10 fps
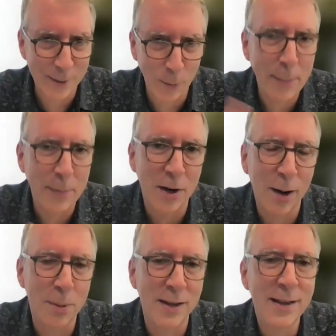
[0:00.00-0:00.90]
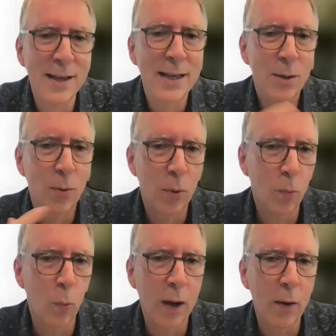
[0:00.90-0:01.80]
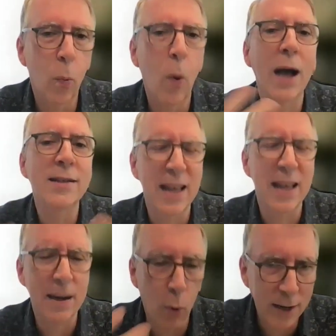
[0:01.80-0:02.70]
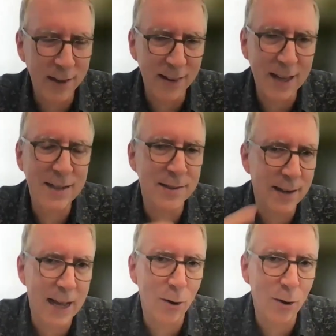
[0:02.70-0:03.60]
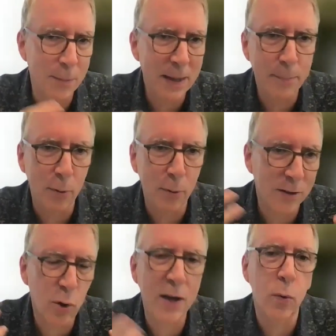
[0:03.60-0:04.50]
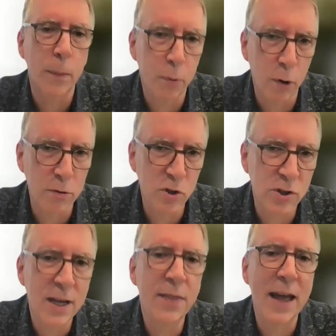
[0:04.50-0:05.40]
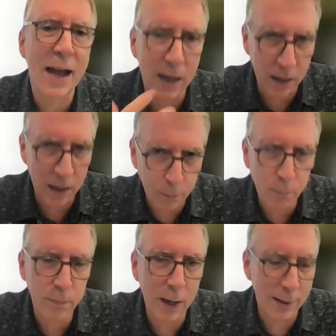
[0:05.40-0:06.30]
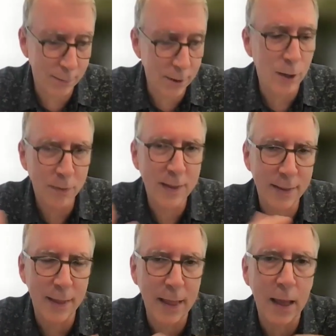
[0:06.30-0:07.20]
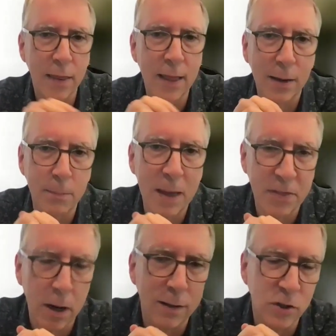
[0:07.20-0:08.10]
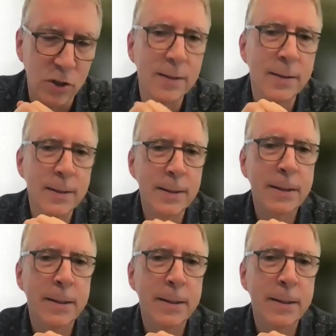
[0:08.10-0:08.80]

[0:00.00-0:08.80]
in a webinar, but wh why is that important at least? And how can people try to approach that kind of, a, uh, you know, th th that, that methodology? Yeah.